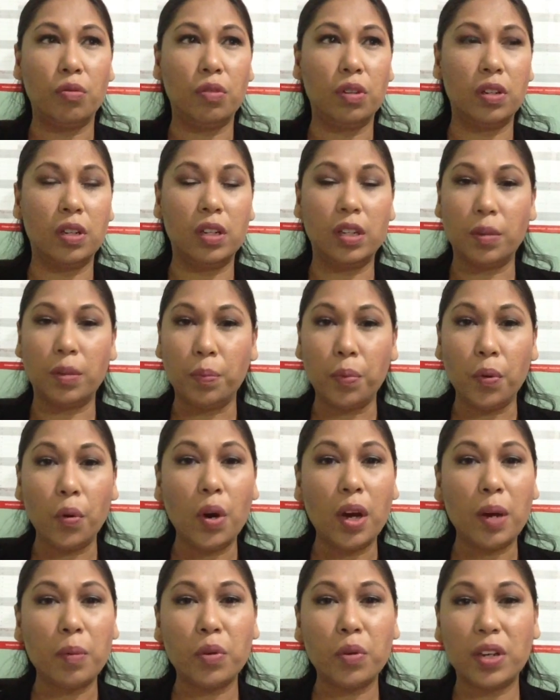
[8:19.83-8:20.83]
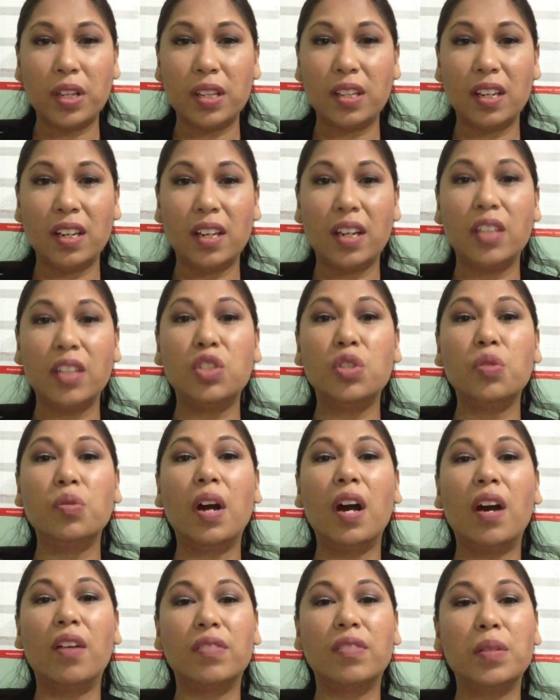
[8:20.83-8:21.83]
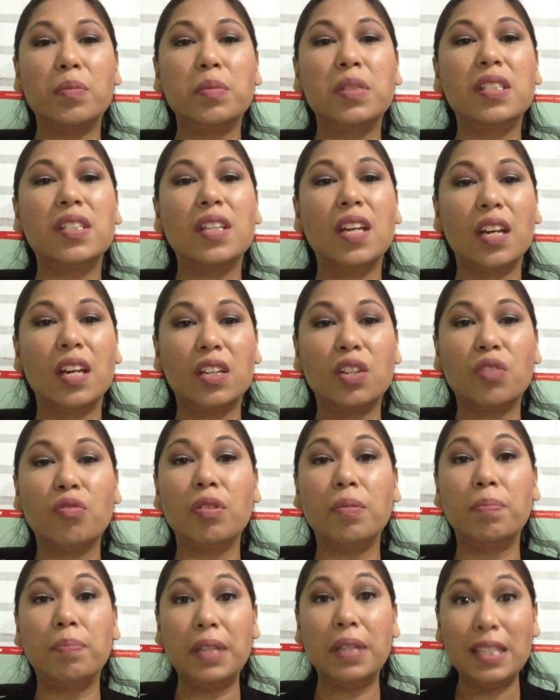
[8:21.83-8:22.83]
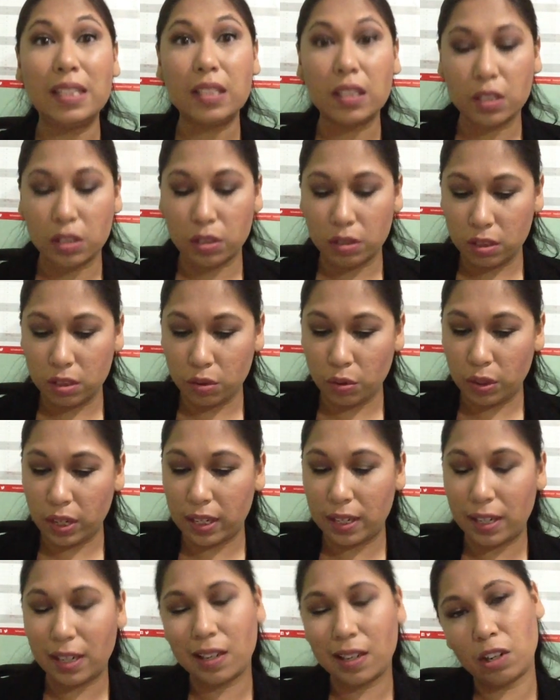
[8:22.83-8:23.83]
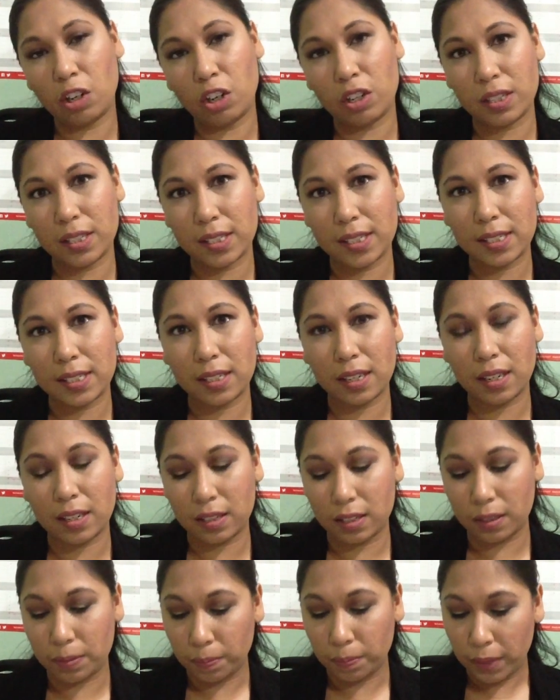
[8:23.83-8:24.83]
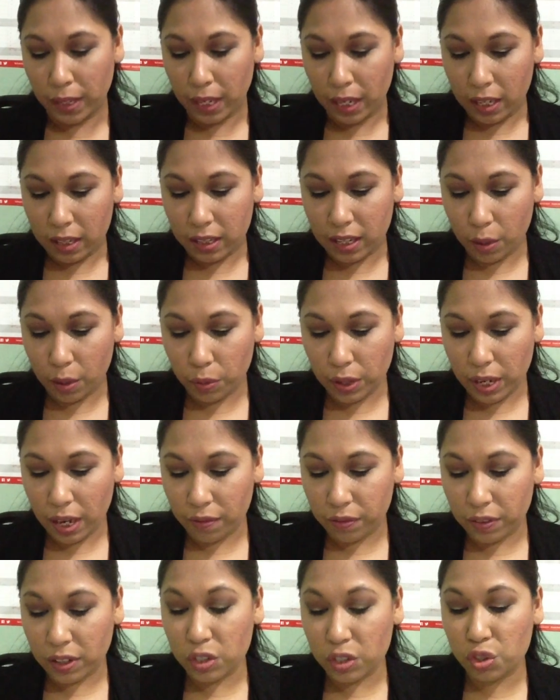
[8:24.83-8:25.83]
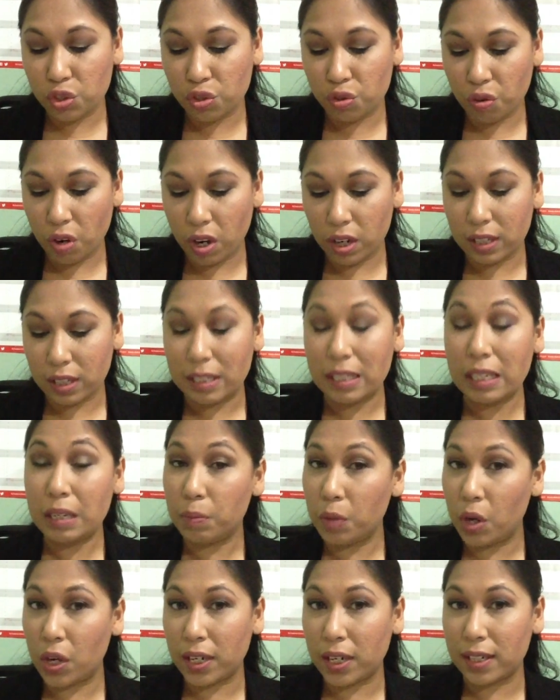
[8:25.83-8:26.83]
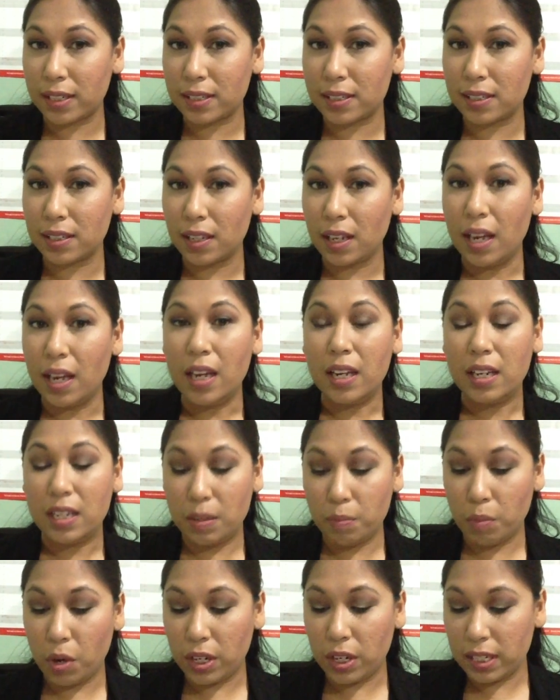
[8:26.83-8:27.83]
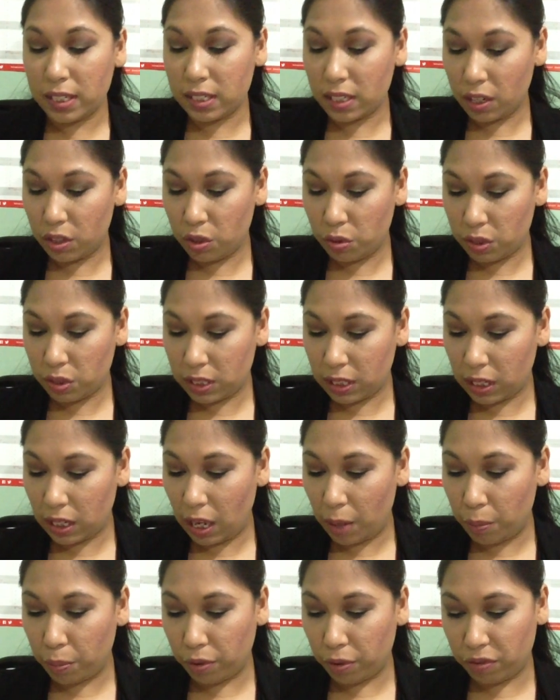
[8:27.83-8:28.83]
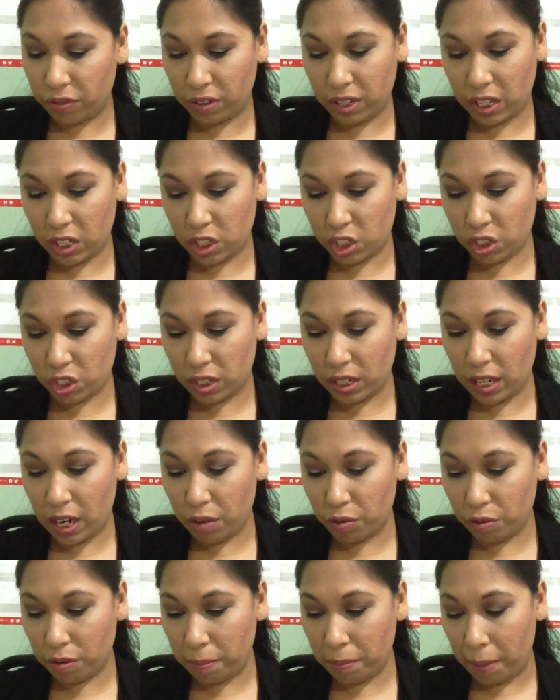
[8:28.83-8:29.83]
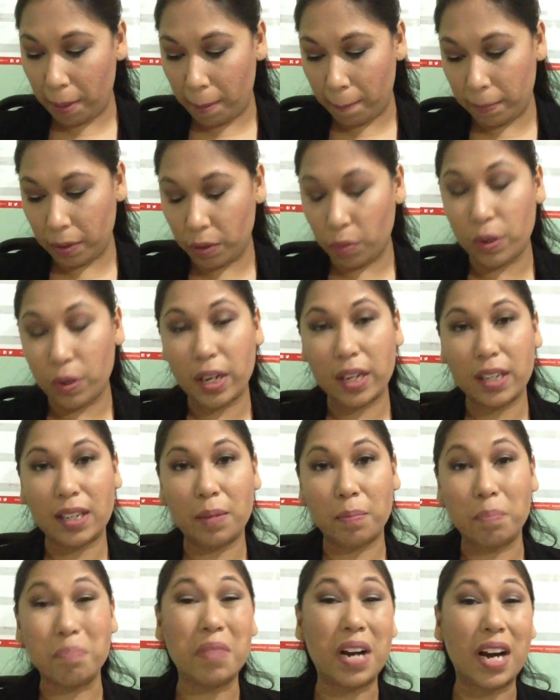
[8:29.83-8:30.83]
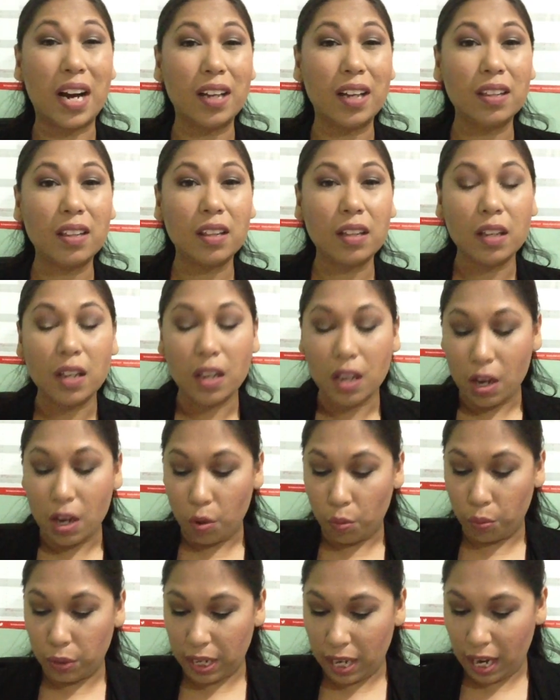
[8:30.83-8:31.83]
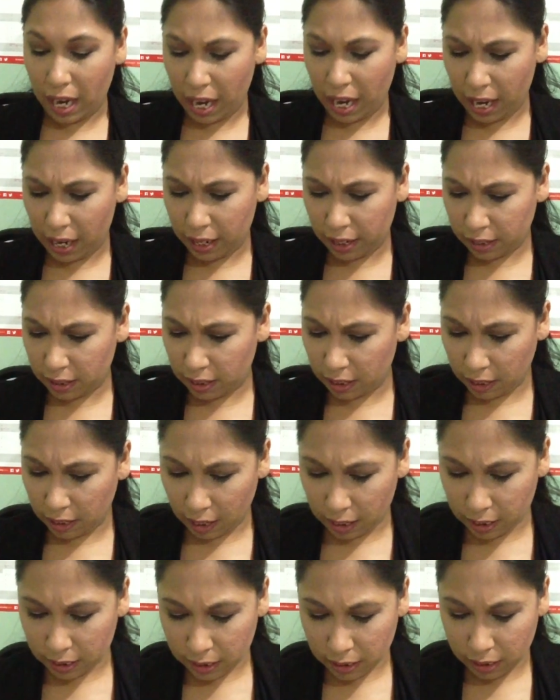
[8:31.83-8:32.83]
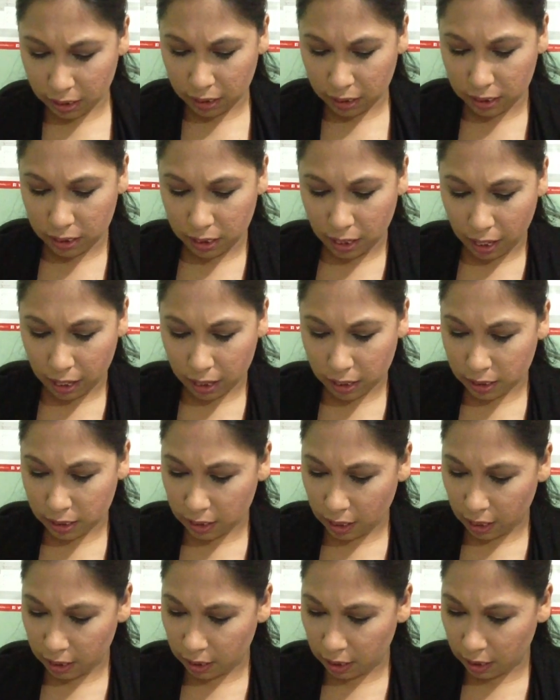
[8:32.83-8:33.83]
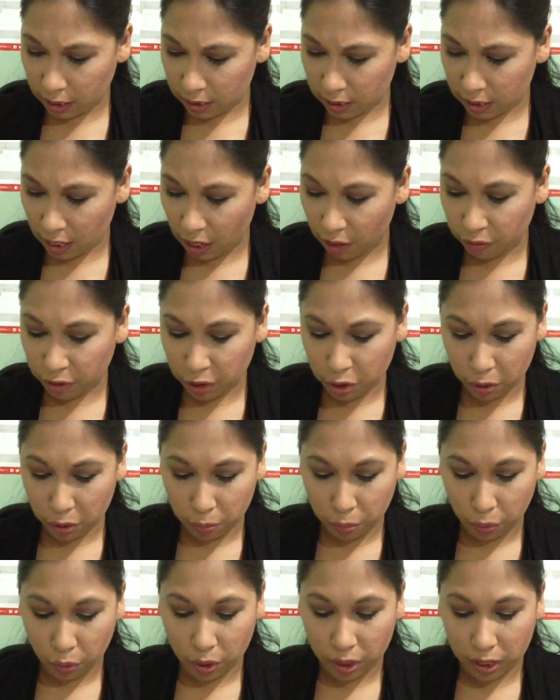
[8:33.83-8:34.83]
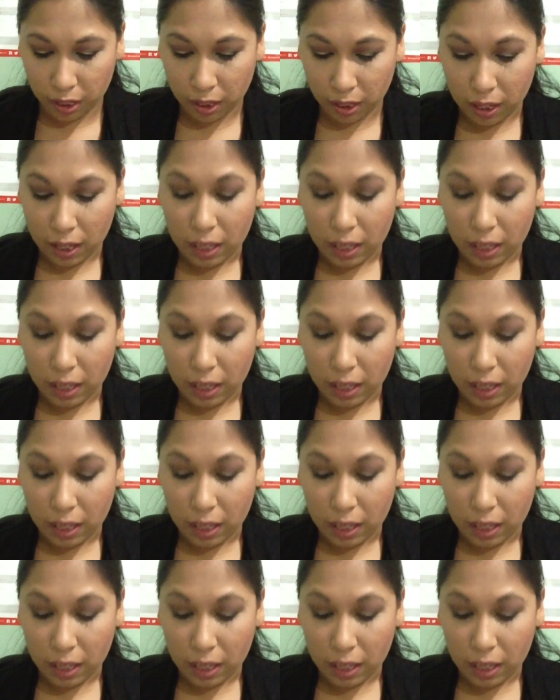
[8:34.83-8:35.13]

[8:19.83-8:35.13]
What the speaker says: learn a poem or anything like that, you have them say it and repeat it so that they can understand it. Then we have construct mnemonics. Mnemonics are those little abbreviation. I remember when I did math, we had, I think, and it's in the text, I think it's every good boy